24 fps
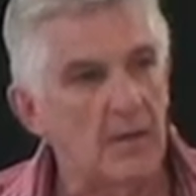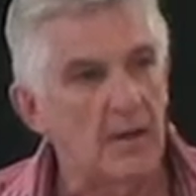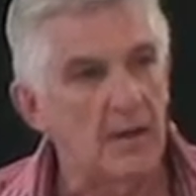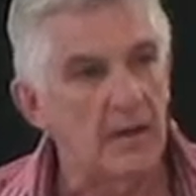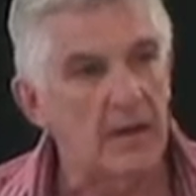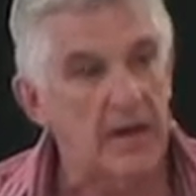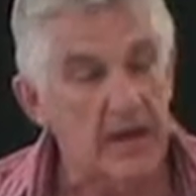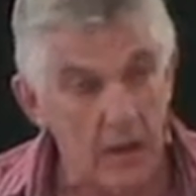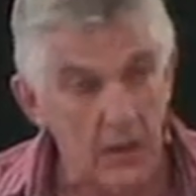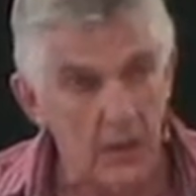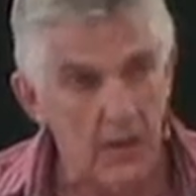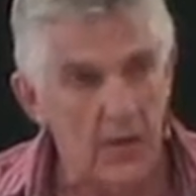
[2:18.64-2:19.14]

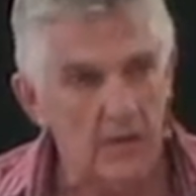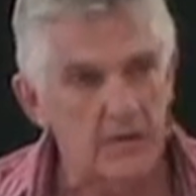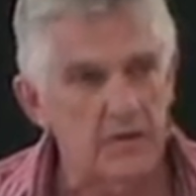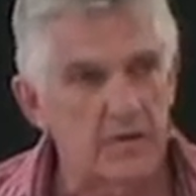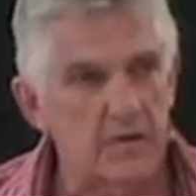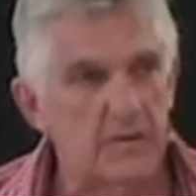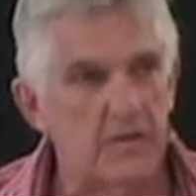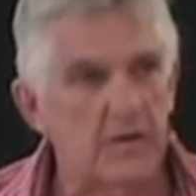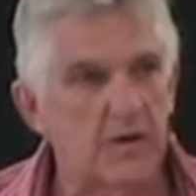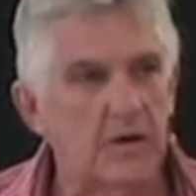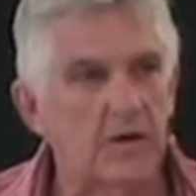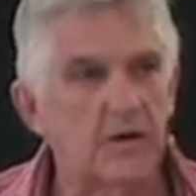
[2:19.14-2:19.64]

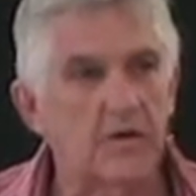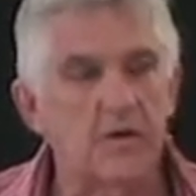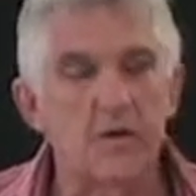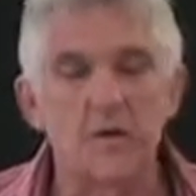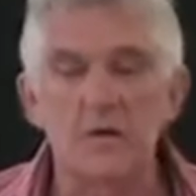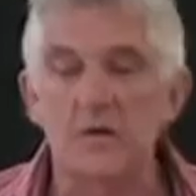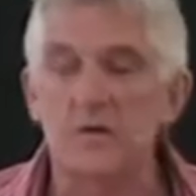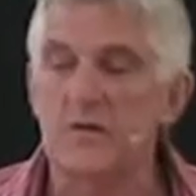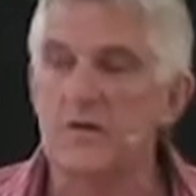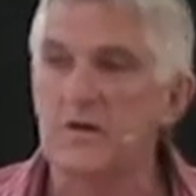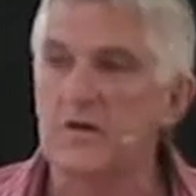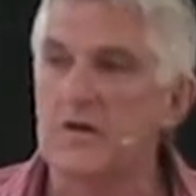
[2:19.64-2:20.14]
heroes, if you can
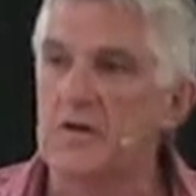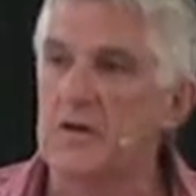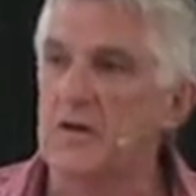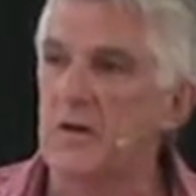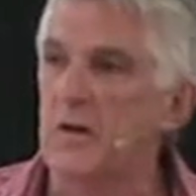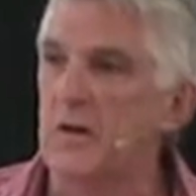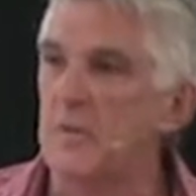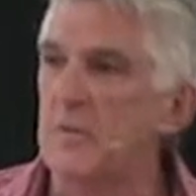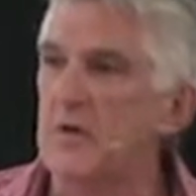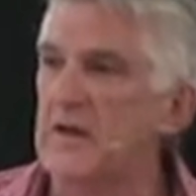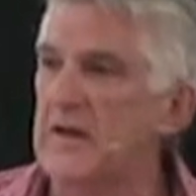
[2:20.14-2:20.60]
use the term,